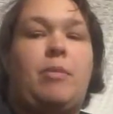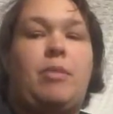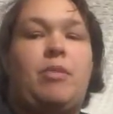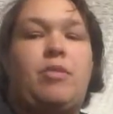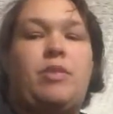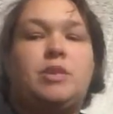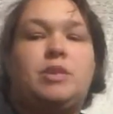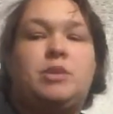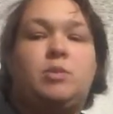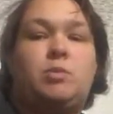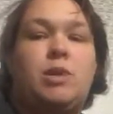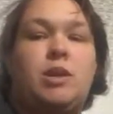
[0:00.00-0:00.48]

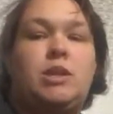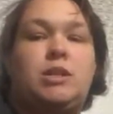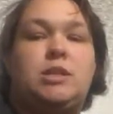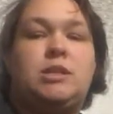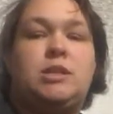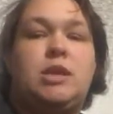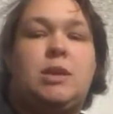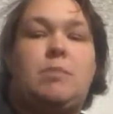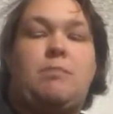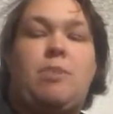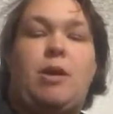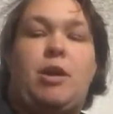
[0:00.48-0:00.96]
This
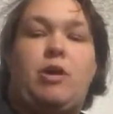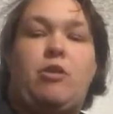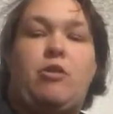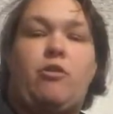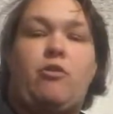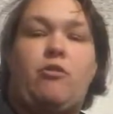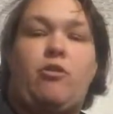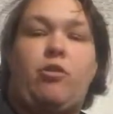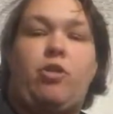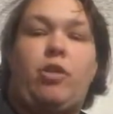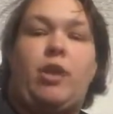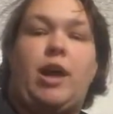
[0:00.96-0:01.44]
one's
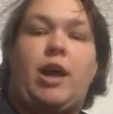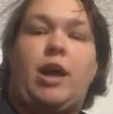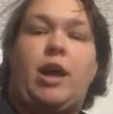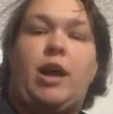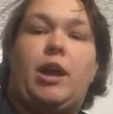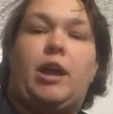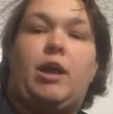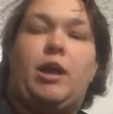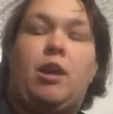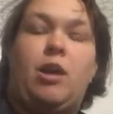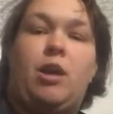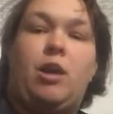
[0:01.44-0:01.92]
better for,
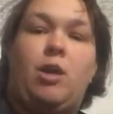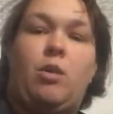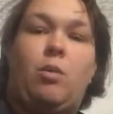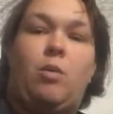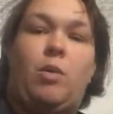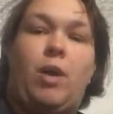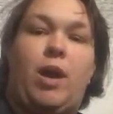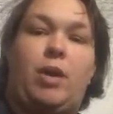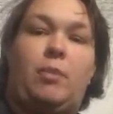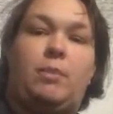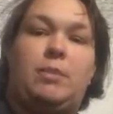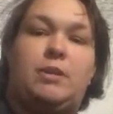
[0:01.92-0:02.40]

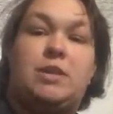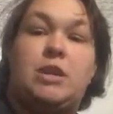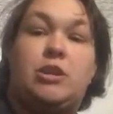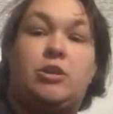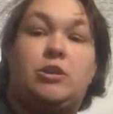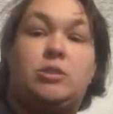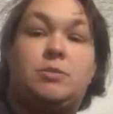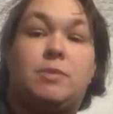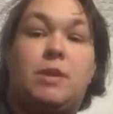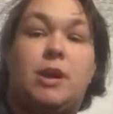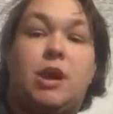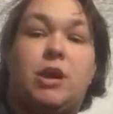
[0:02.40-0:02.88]
when we
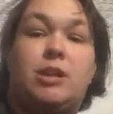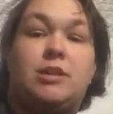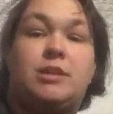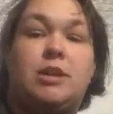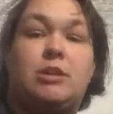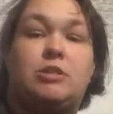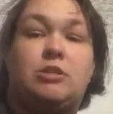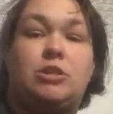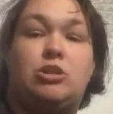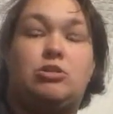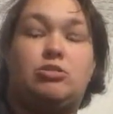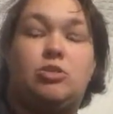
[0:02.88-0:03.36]
take her to my aunt's
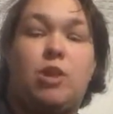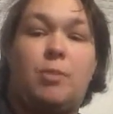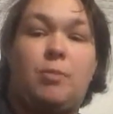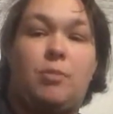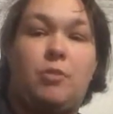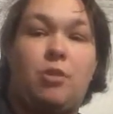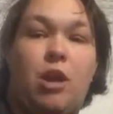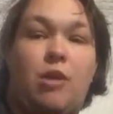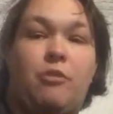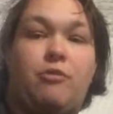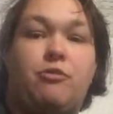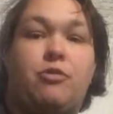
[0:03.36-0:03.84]
house and drop
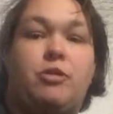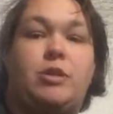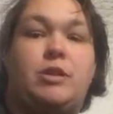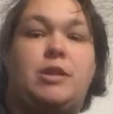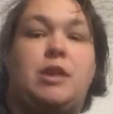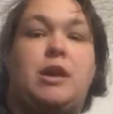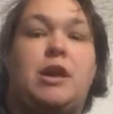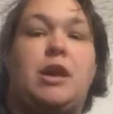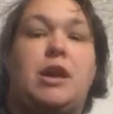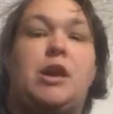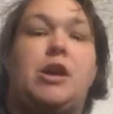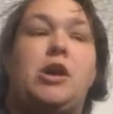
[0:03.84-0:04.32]
her off for the
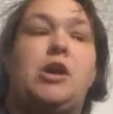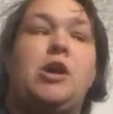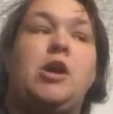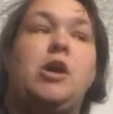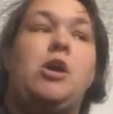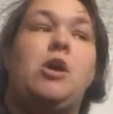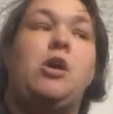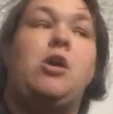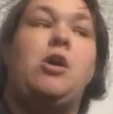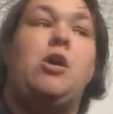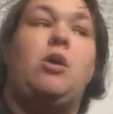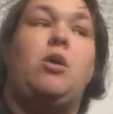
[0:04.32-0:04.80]
day,
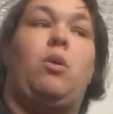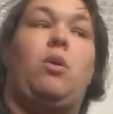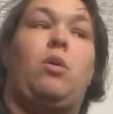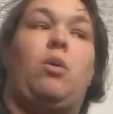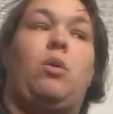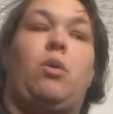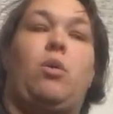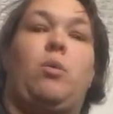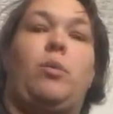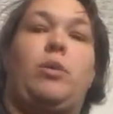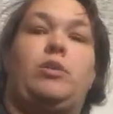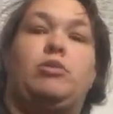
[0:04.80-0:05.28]

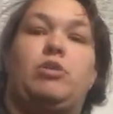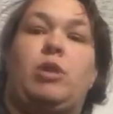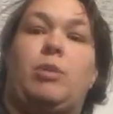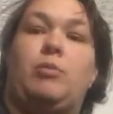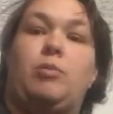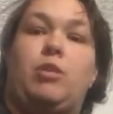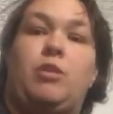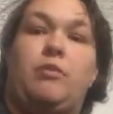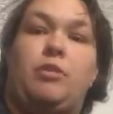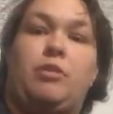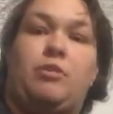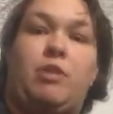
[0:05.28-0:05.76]
or we drop
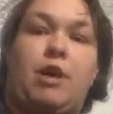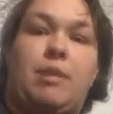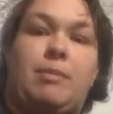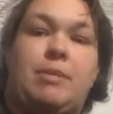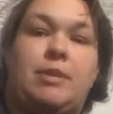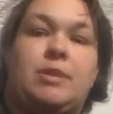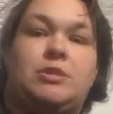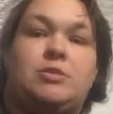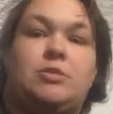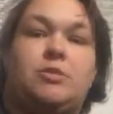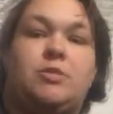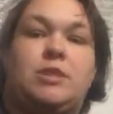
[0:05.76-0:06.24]
her off at
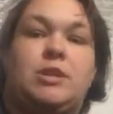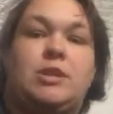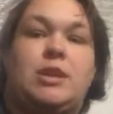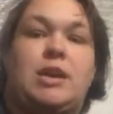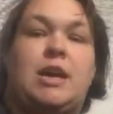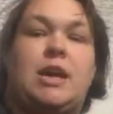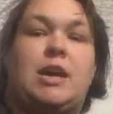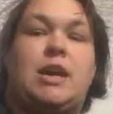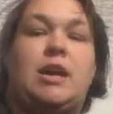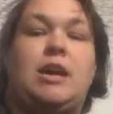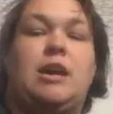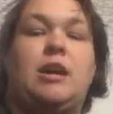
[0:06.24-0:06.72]
Grammy's for the
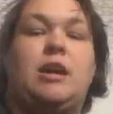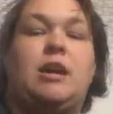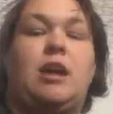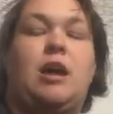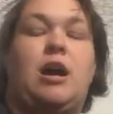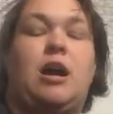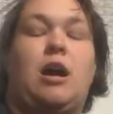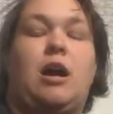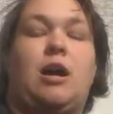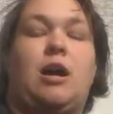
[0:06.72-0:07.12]
day.